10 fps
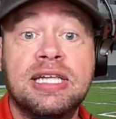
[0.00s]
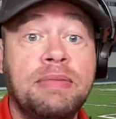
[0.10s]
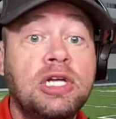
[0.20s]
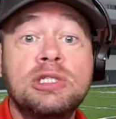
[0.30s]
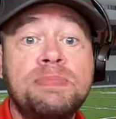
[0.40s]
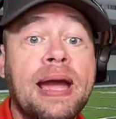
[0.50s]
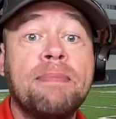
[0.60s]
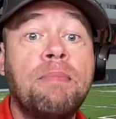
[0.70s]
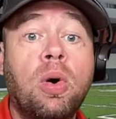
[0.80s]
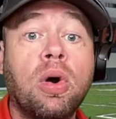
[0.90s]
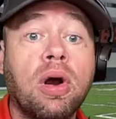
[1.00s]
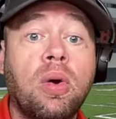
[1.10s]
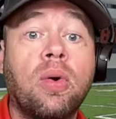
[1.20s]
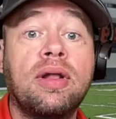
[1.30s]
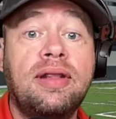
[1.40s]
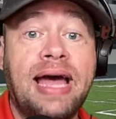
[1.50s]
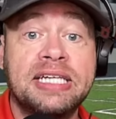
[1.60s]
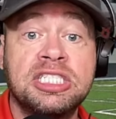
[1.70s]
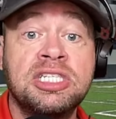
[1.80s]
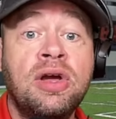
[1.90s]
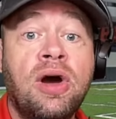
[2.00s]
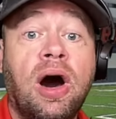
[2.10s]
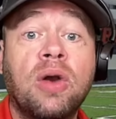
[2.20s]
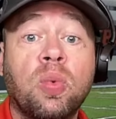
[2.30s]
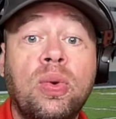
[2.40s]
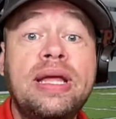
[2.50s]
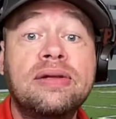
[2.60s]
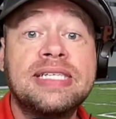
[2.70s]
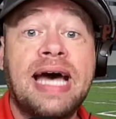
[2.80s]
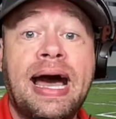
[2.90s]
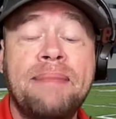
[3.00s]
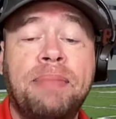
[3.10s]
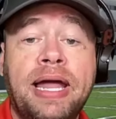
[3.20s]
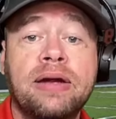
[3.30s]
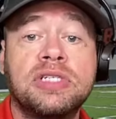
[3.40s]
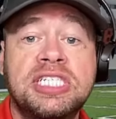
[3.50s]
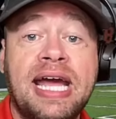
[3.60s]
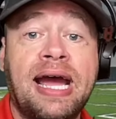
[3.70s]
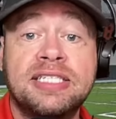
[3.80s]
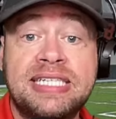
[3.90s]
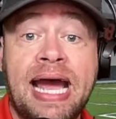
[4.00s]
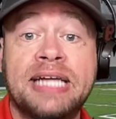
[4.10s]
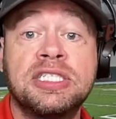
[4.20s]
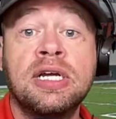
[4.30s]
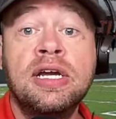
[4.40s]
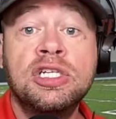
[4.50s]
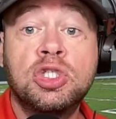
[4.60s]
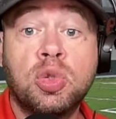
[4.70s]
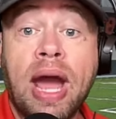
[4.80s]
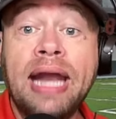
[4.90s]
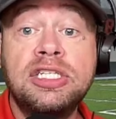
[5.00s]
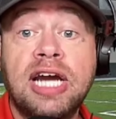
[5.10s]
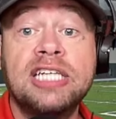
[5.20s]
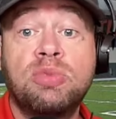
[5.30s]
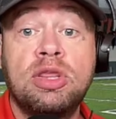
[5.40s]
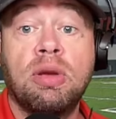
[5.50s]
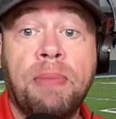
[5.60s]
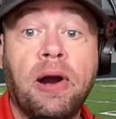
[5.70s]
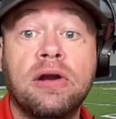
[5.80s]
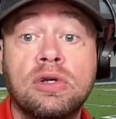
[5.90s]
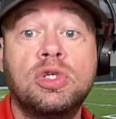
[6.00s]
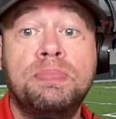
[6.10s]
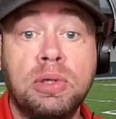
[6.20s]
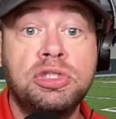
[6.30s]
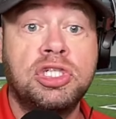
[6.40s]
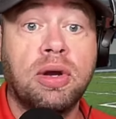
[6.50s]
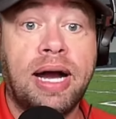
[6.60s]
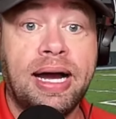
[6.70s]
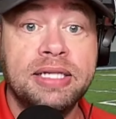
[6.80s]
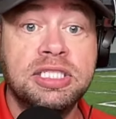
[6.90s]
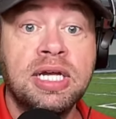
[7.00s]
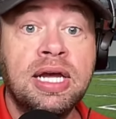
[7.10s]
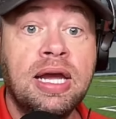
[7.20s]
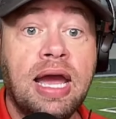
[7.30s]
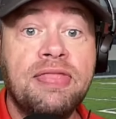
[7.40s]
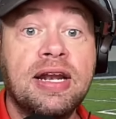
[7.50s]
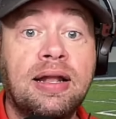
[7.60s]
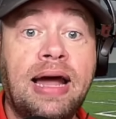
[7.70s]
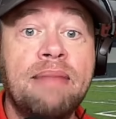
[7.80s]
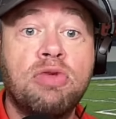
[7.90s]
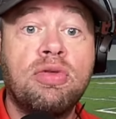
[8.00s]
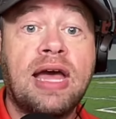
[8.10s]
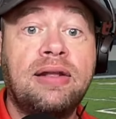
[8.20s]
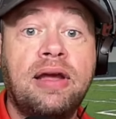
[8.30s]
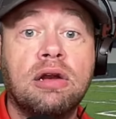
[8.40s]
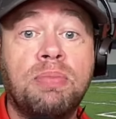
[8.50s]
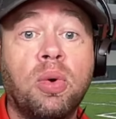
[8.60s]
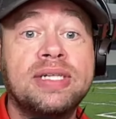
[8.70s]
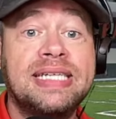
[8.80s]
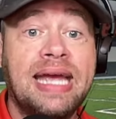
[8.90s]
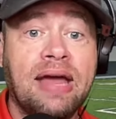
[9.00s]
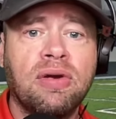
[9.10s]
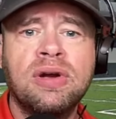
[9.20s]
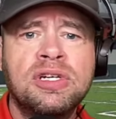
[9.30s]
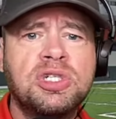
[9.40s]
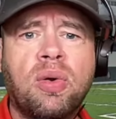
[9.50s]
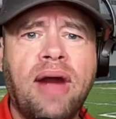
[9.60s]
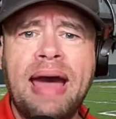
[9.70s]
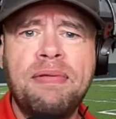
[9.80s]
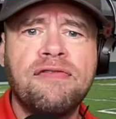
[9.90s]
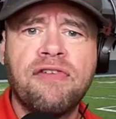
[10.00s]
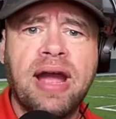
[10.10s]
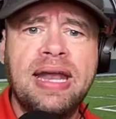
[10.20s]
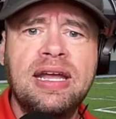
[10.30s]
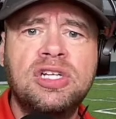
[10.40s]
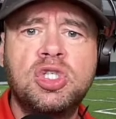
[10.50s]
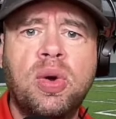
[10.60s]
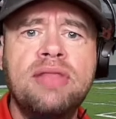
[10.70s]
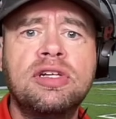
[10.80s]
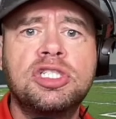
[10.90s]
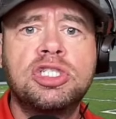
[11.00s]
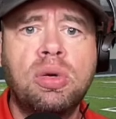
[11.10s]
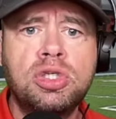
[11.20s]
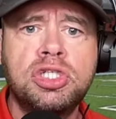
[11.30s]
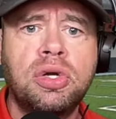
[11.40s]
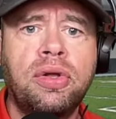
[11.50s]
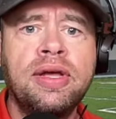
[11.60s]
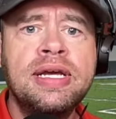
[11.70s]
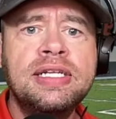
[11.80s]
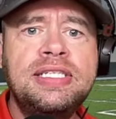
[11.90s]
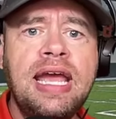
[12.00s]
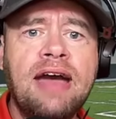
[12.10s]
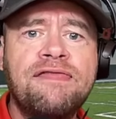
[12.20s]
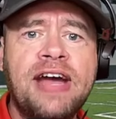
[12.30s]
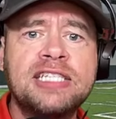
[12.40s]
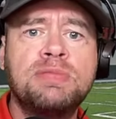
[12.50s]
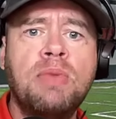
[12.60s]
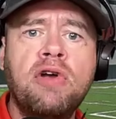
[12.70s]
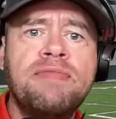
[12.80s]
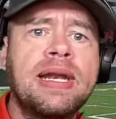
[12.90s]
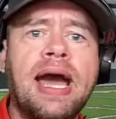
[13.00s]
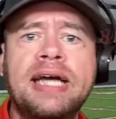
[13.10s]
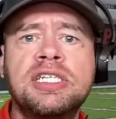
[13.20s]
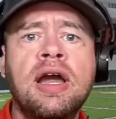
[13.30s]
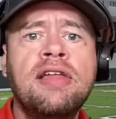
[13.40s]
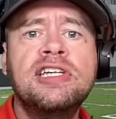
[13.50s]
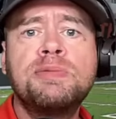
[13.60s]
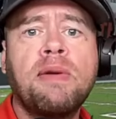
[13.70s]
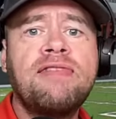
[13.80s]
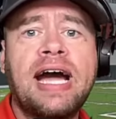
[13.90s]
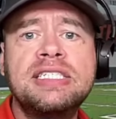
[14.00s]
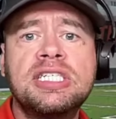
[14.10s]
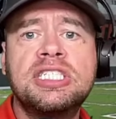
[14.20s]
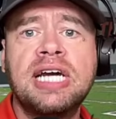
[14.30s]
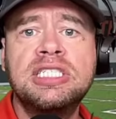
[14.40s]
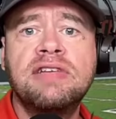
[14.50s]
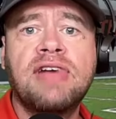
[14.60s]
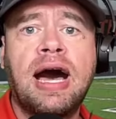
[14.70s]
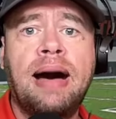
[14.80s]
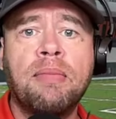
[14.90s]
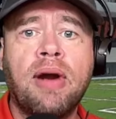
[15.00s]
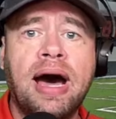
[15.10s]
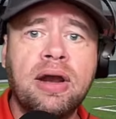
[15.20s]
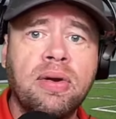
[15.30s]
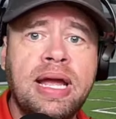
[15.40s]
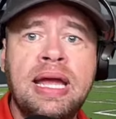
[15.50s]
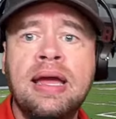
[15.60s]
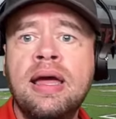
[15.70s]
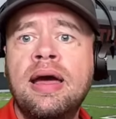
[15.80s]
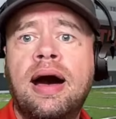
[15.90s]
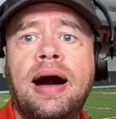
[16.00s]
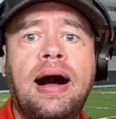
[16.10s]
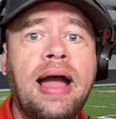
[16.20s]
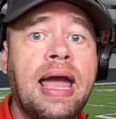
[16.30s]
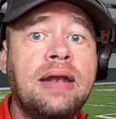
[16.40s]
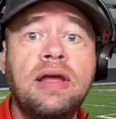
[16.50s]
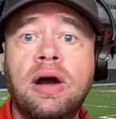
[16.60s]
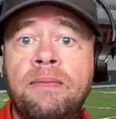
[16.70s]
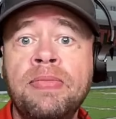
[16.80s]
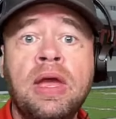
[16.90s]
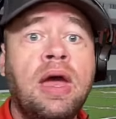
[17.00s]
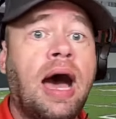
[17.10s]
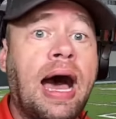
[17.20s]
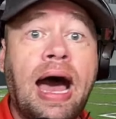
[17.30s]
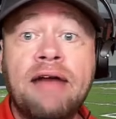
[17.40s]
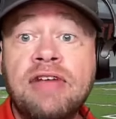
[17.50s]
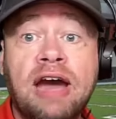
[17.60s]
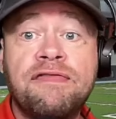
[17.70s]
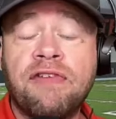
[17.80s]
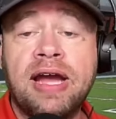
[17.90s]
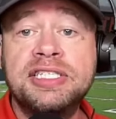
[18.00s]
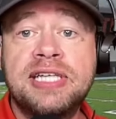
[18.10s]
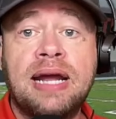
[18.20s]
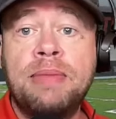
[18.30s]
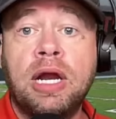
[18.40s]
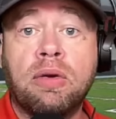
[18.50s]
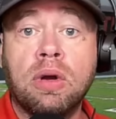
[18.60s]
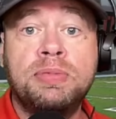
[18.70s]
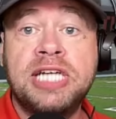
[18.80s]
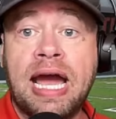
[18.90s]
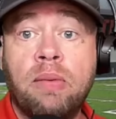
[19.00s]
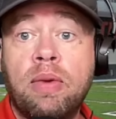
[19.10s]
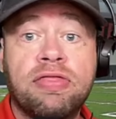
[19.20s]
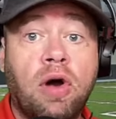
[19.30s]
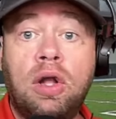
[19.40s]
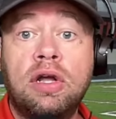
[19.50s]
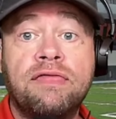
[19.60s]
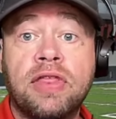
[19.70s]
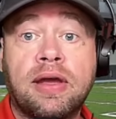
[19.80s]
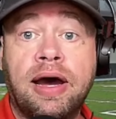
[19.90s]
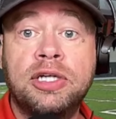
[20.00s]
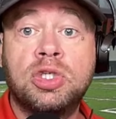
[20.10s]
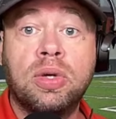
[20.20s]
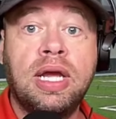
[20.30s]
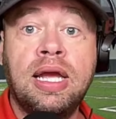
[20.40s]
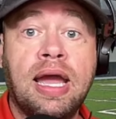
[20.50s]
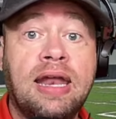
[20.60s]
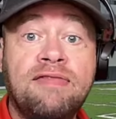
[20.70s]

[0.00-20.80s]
them. You just pick more or less on real-time player stats, strategize with your partner to boost your odds, and then climb through that leaderboard together. So grab a friend and join the social DFS movement. Guys, this provides a sense of camaraderie. And, you know, I've got friends that I'm in a group chat with all over the country. And